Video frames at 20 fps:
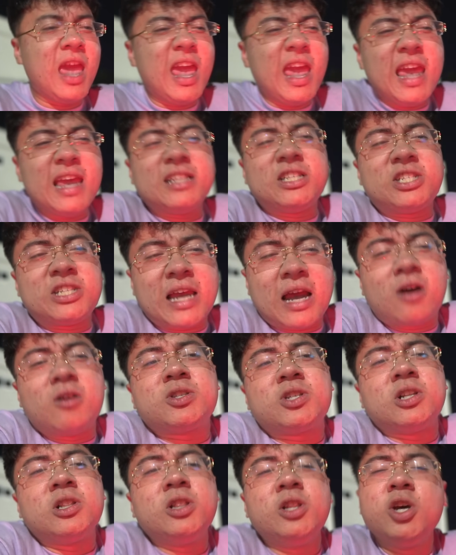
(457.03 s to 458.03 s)
it sounds
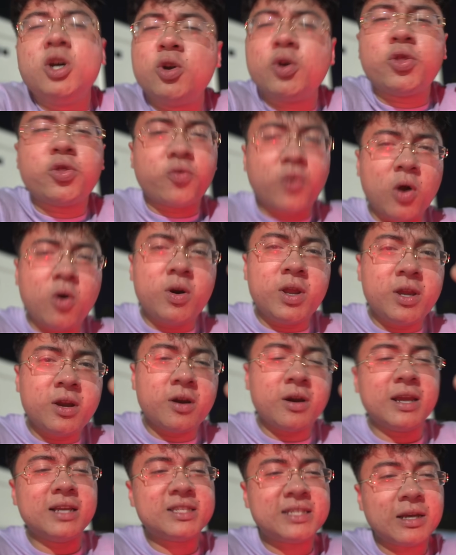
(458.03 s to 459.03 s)
a little
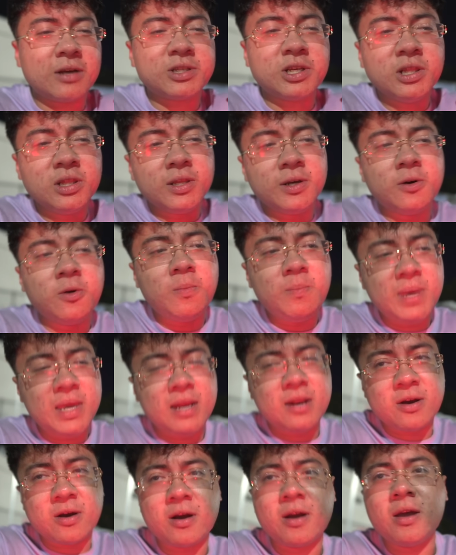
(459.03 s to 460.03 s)
throatier, it sounds a little
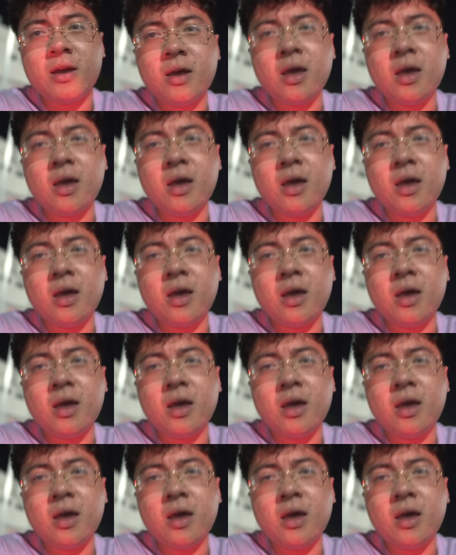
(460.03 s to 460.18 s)
meaner.